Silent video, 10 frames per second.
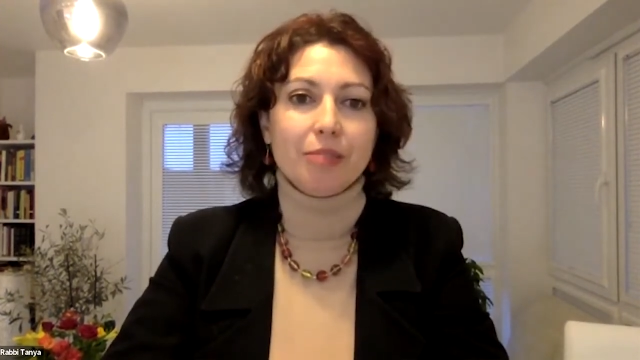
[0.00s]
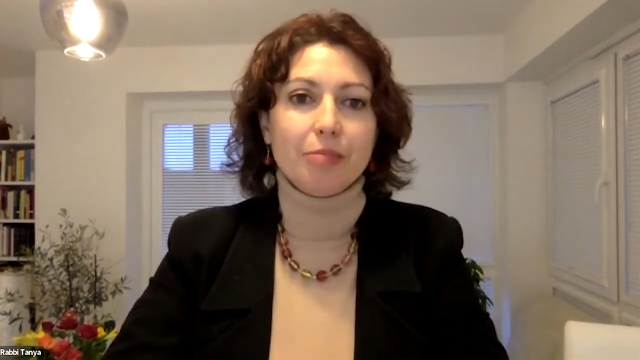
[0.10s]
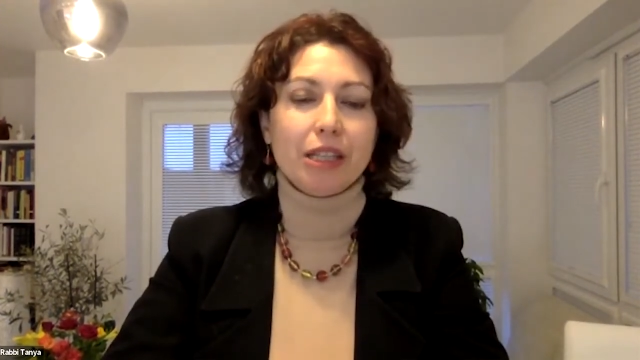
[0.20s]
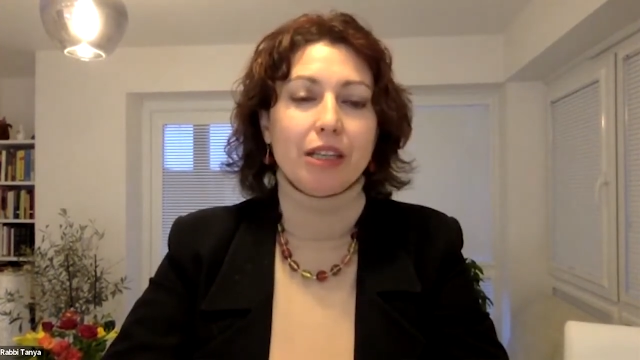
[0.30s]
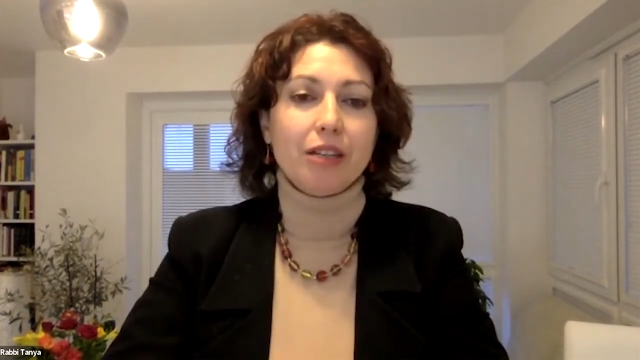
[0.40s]

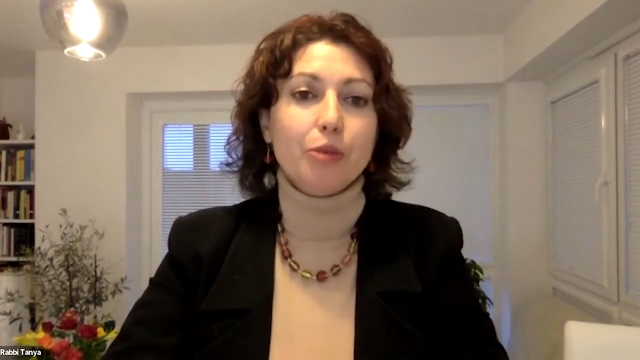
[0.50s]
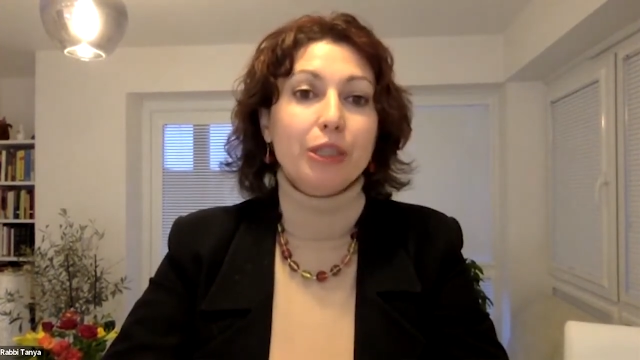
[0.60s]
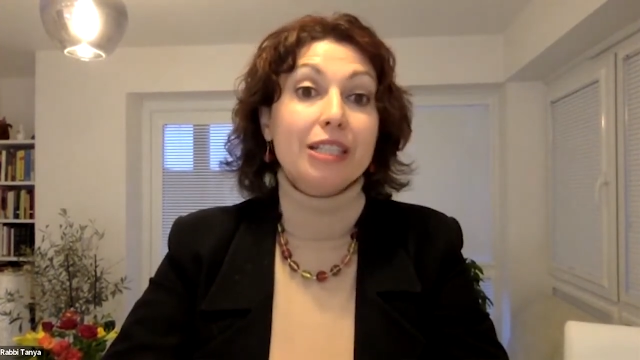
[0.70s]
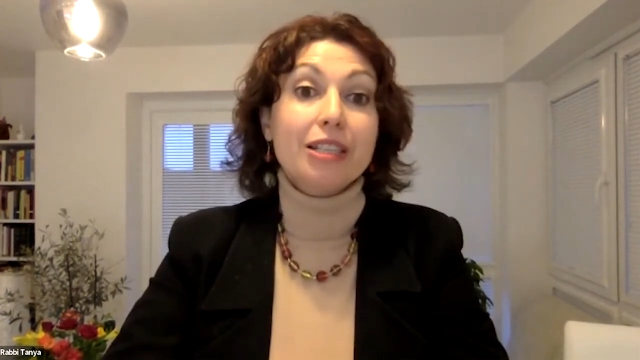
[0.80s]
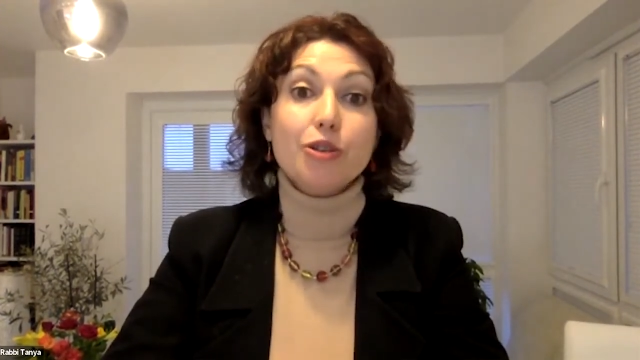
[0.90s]
But then what
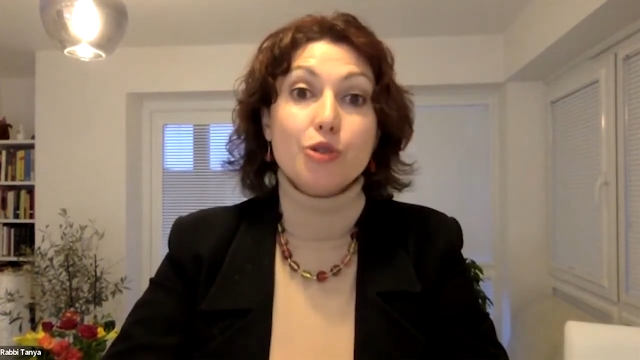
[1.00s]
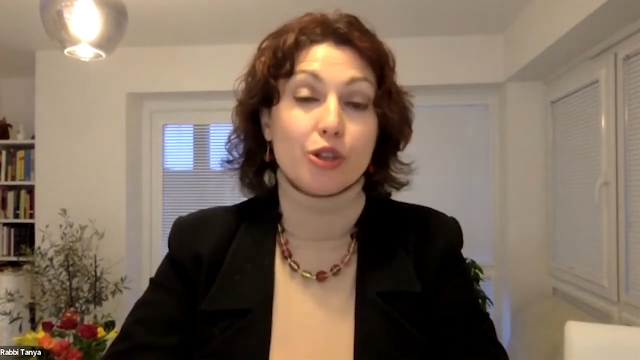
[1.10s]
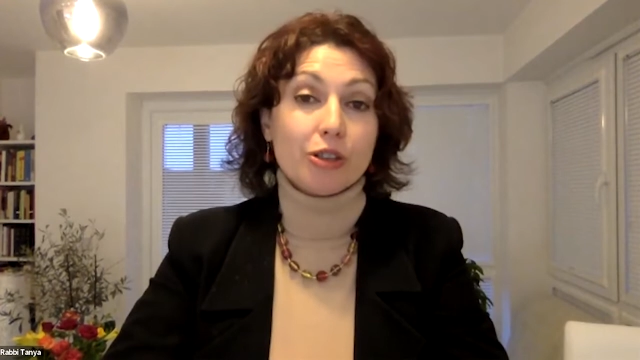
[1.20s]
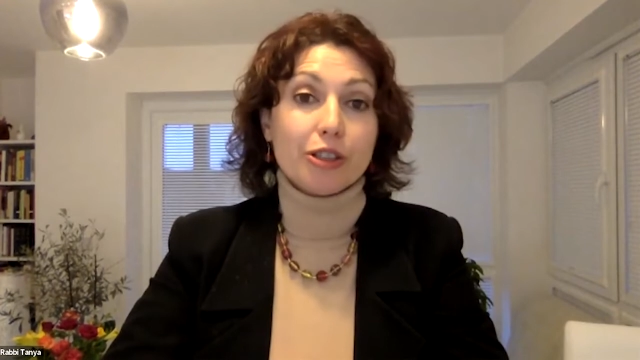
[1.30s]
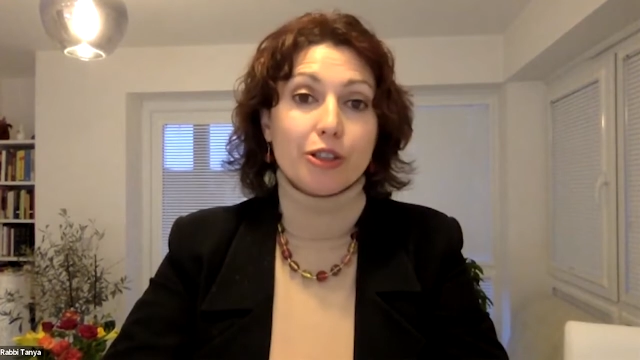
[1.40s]
is a
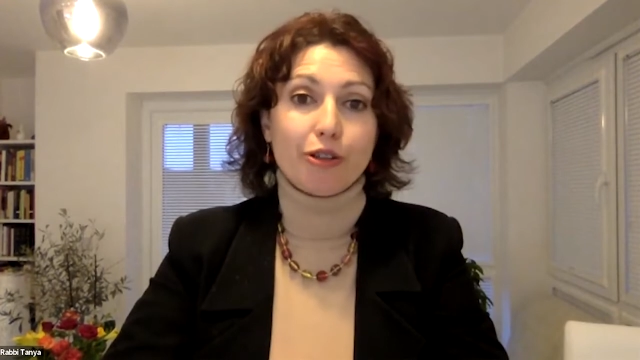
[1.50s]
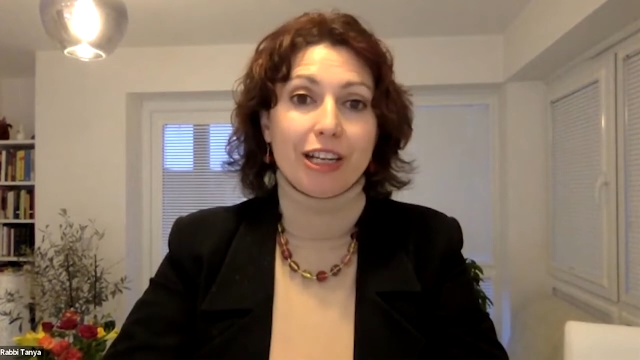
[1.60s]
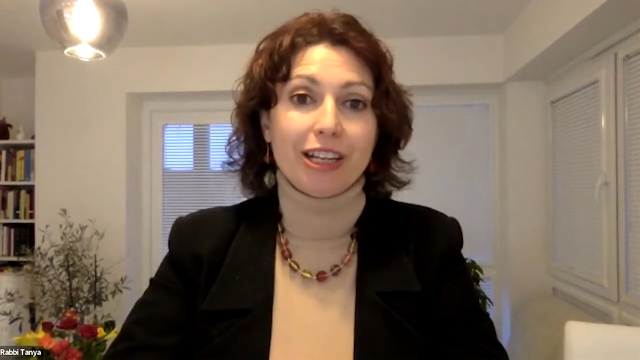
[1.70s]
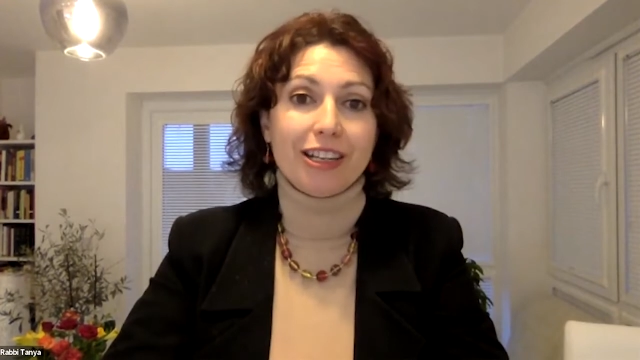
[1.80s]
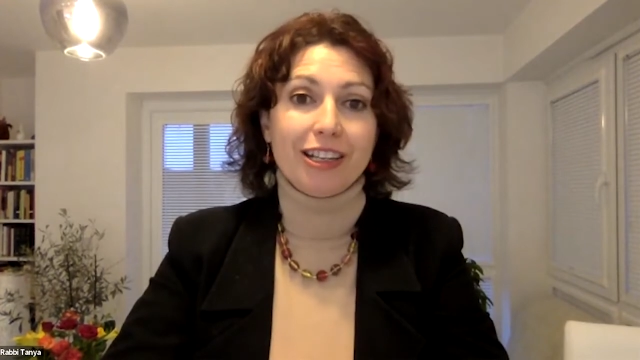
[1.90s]
usual
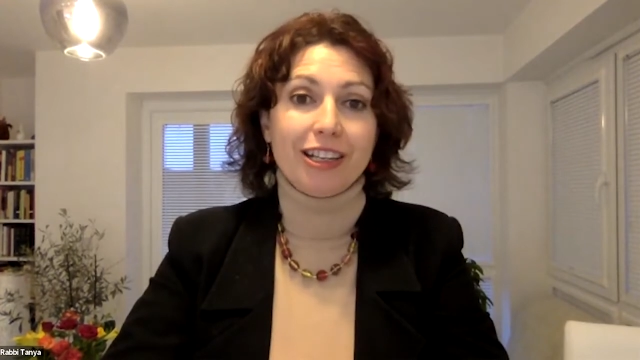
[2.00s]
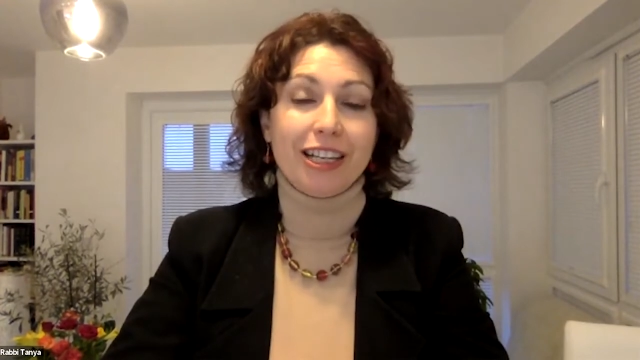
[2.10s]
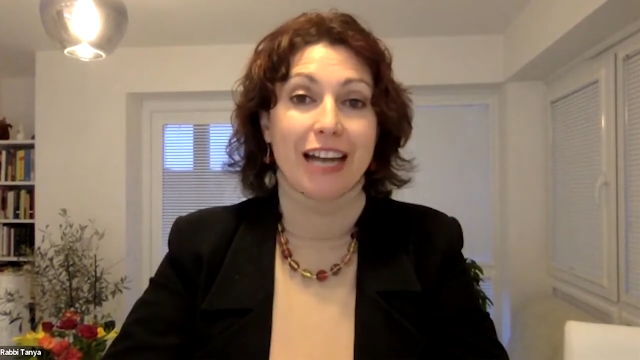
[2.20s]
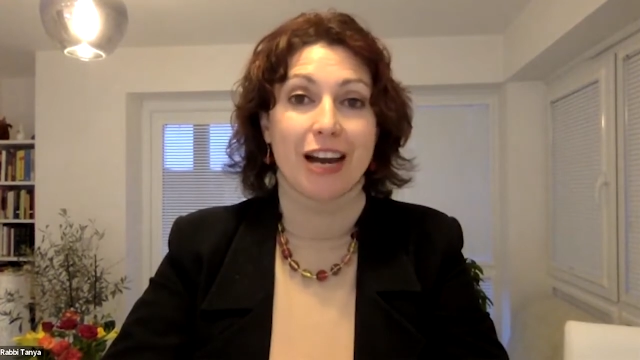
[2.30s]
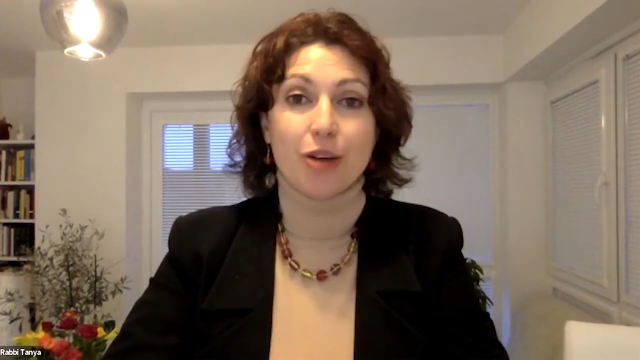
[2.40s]
story
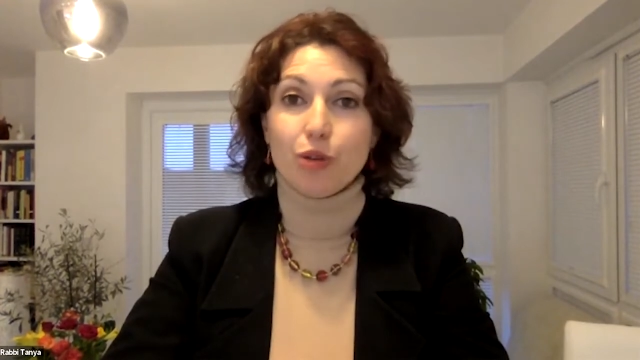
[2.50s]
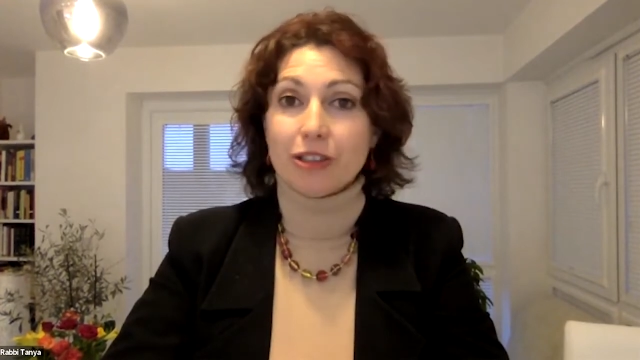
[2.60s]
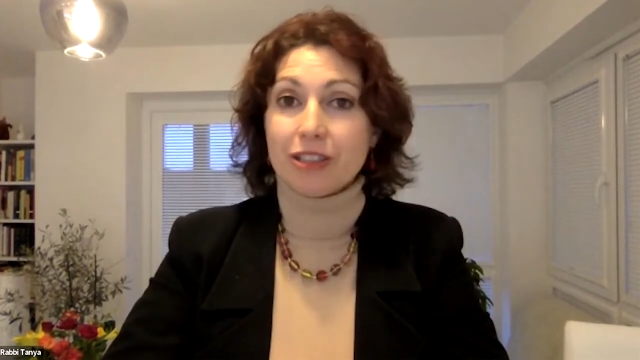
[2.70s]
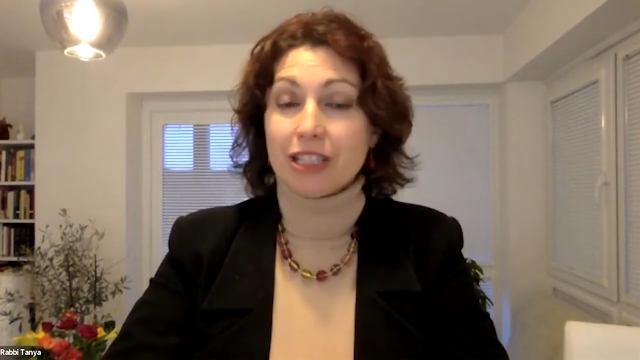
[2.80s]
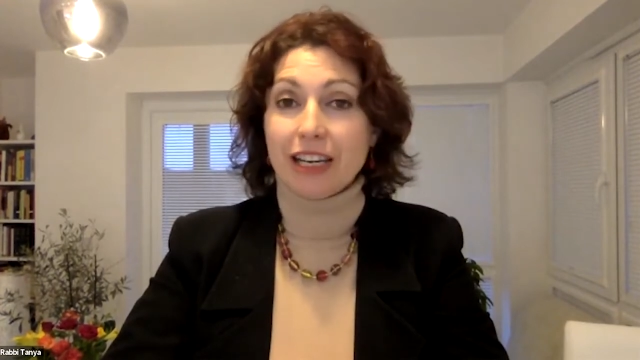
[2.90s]
in our world
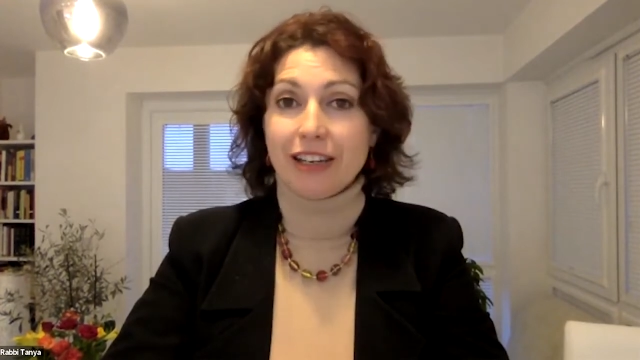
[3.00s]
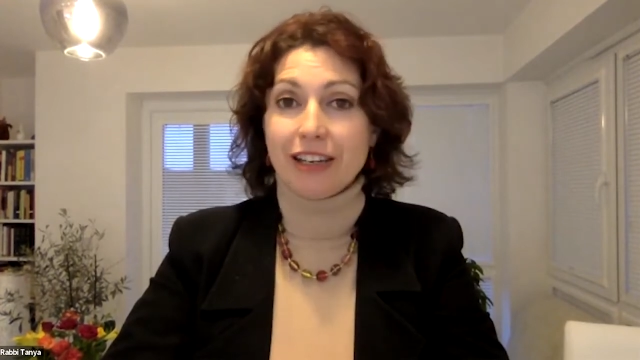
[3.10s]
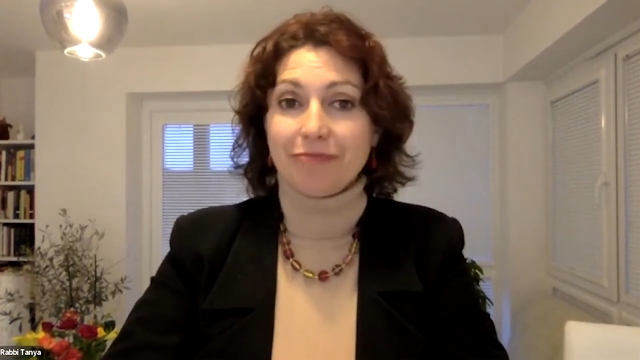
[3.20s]
today?